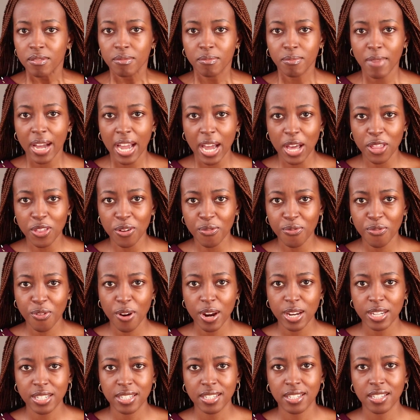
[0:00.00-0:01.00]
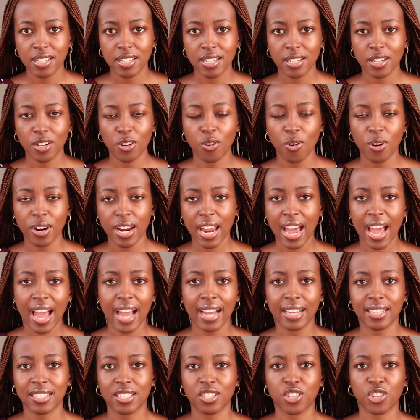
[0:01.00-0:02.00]
my other friend got
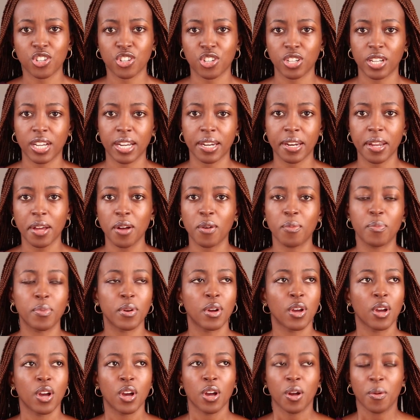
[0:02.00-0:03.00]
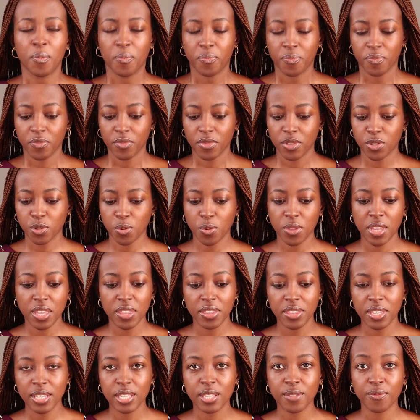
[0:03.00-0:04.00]
hacked, she can help. So
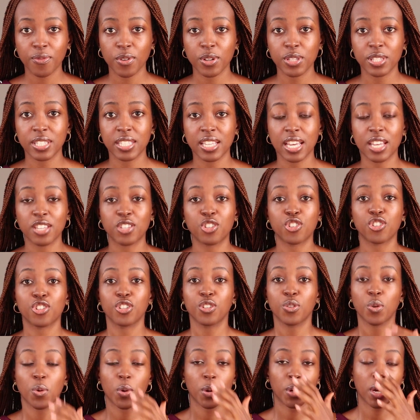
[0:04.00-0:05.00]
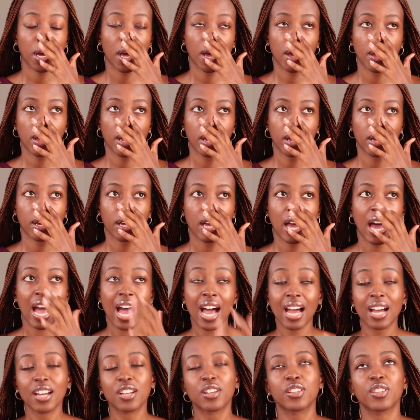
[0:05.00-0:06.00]
then this friend says she got
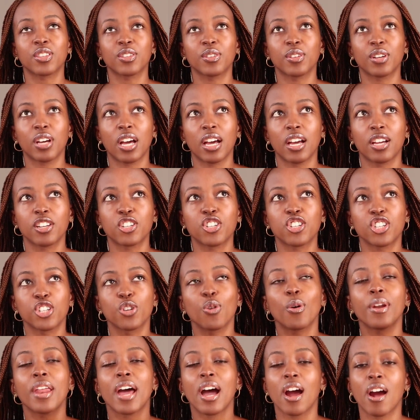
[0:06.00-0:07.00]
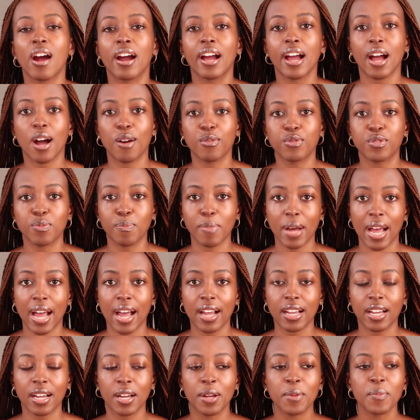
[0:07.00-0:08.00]
her account
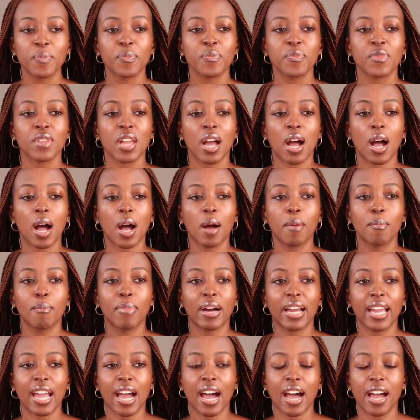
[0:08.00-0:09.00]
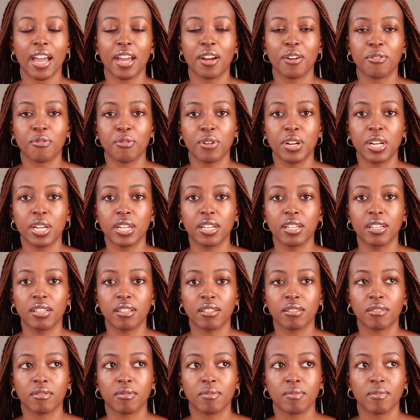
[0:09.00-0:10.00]
back by hiring,
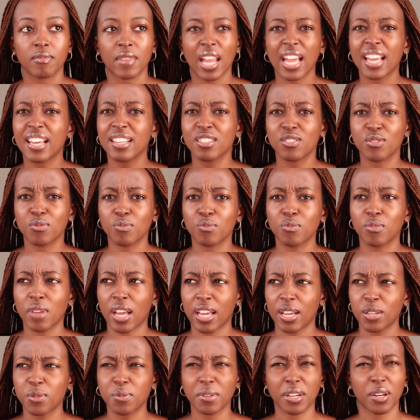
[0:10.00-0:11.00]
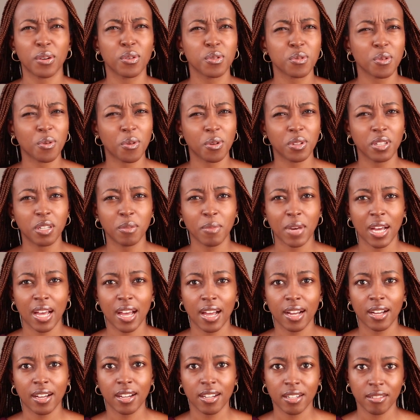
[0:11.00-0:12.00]
I guess we can also call him a
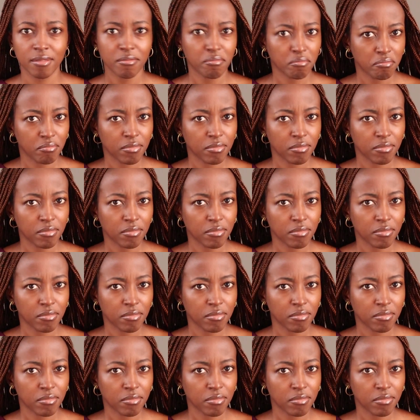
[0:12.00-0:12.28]
hacker,